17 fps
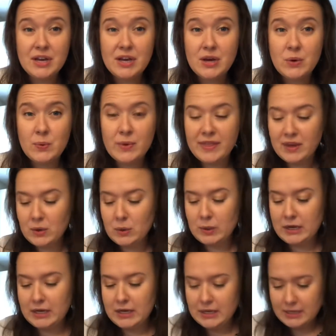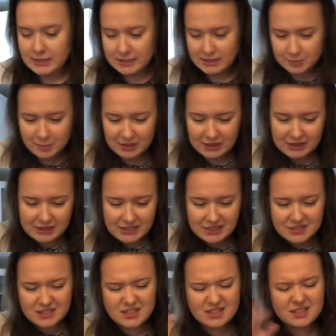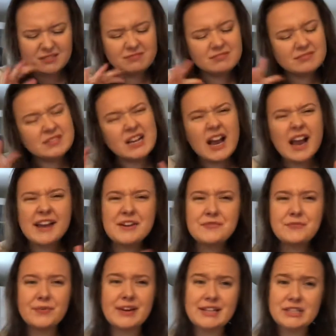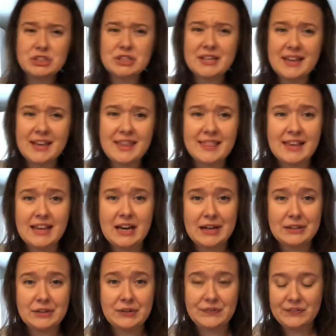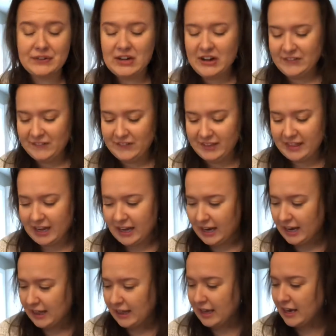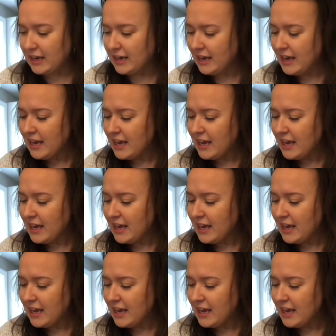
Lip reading: with ingredients, but these are kind of ranging in the color of coffee that I like.